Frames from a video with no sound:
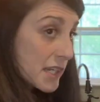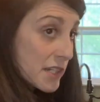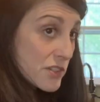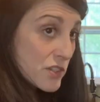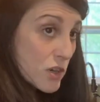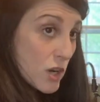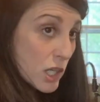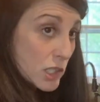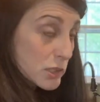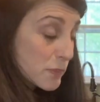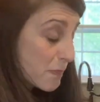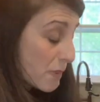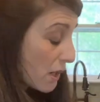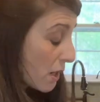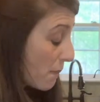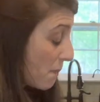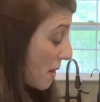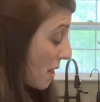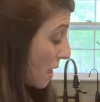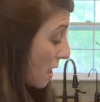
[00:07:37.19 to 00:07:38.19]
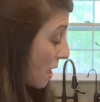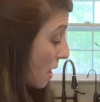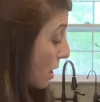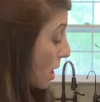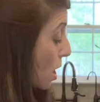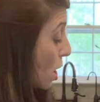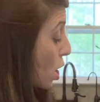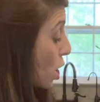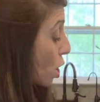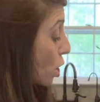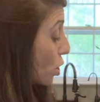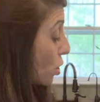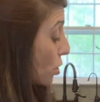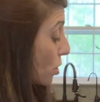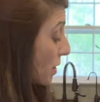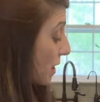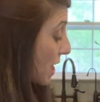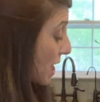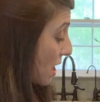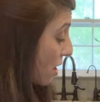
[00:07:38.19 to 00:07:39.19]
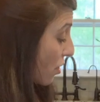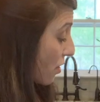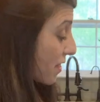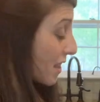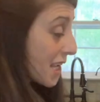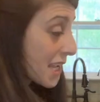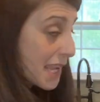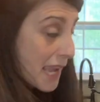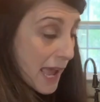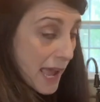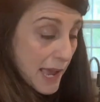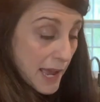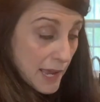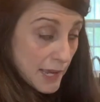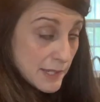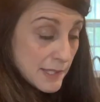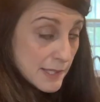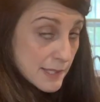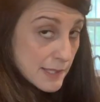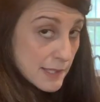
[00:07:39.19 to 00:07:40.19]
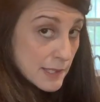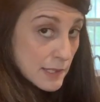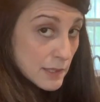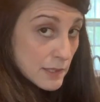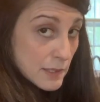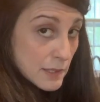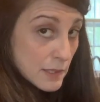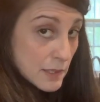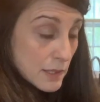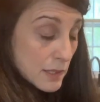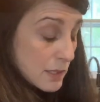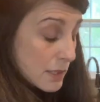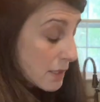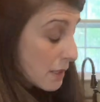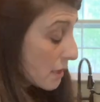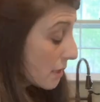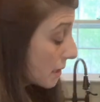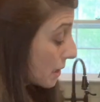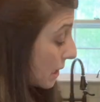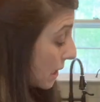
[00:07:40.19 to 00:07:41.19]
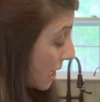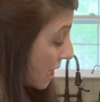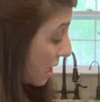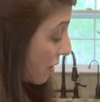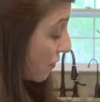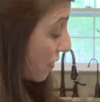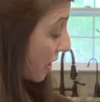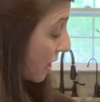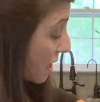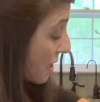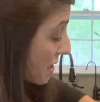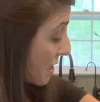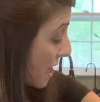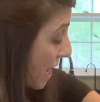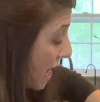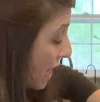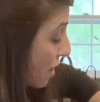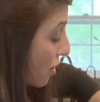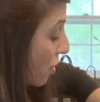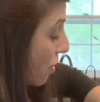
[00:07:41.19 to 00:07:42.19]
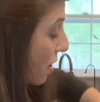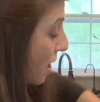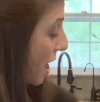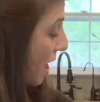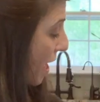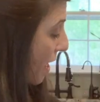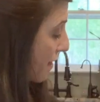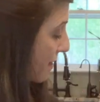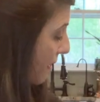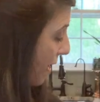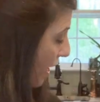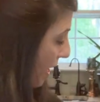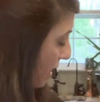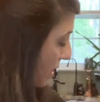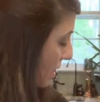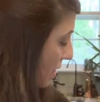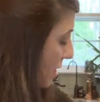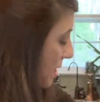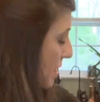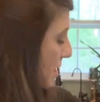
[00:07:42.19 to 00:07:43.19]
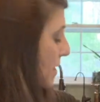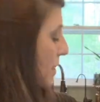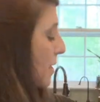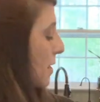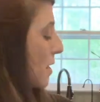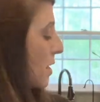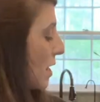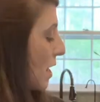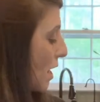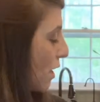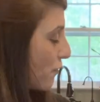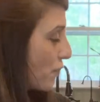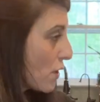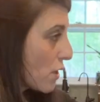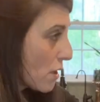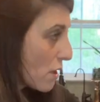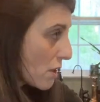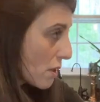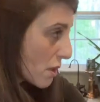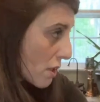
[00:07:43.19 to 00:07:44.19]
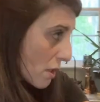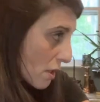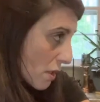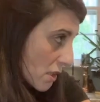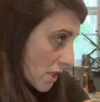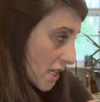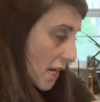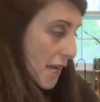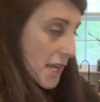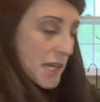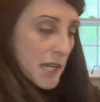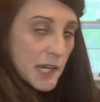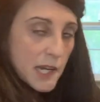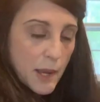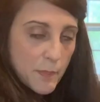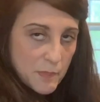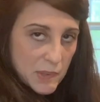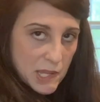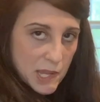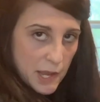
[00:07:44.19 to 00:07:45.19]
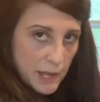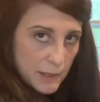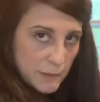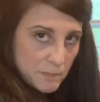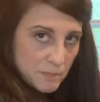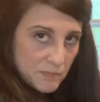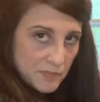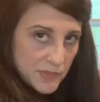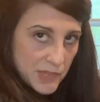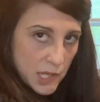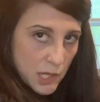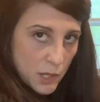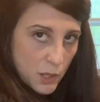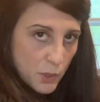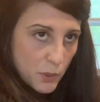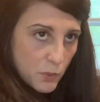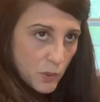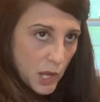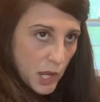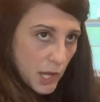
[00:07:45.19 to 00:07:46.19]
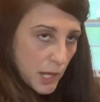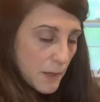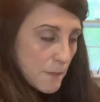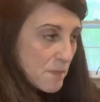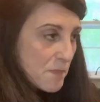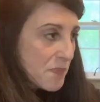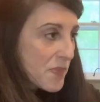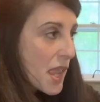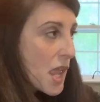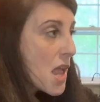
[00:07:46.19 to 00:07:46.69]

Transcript: It's called burping it. You'll hear the gas leave the container, and then if you tighten it up again, okay?